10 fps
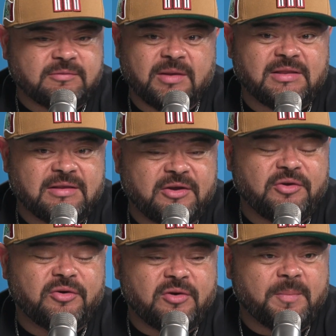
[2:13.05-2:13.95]
One thing that you
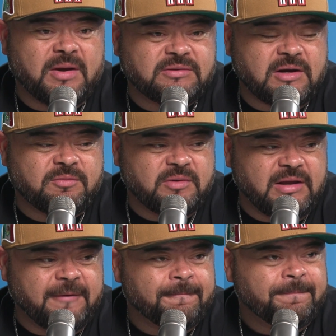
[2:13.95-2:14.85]
don't know about John
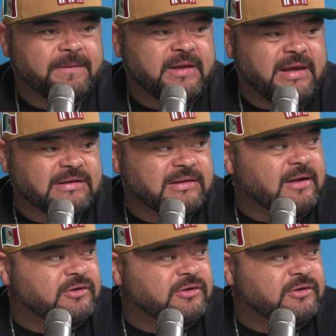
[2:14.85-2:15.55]
Rooney, he has a lot of